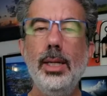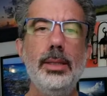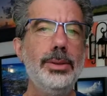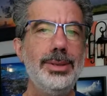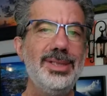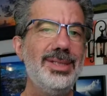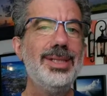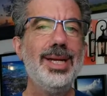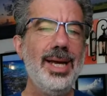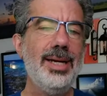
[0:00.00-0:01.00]
So there's a
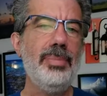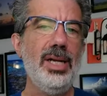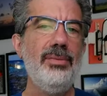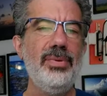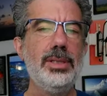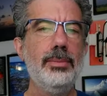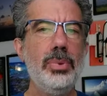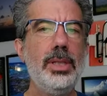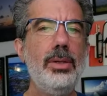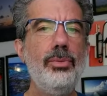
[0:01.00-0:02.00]
lot of benefit to
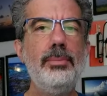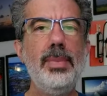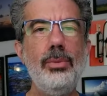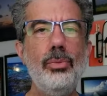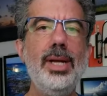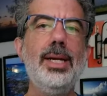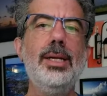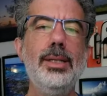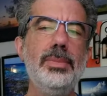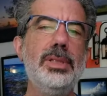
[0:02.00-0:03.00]
booking with me when it
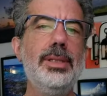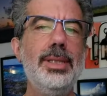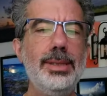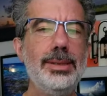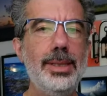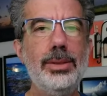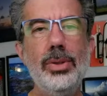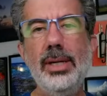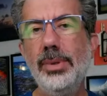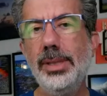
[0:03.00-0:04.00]
comes to things like
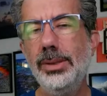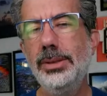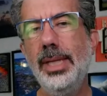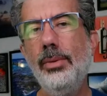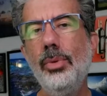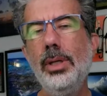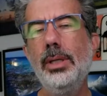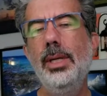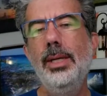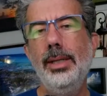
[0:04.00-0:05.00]
Travel Leaders Network,
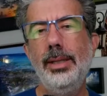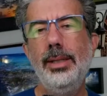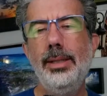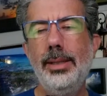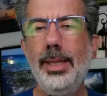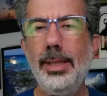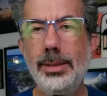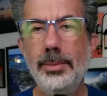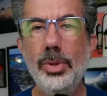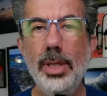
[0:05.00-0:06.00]

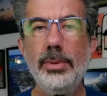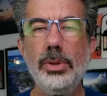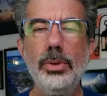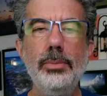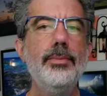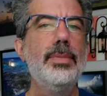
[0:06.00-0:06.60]
KHM Travel Group.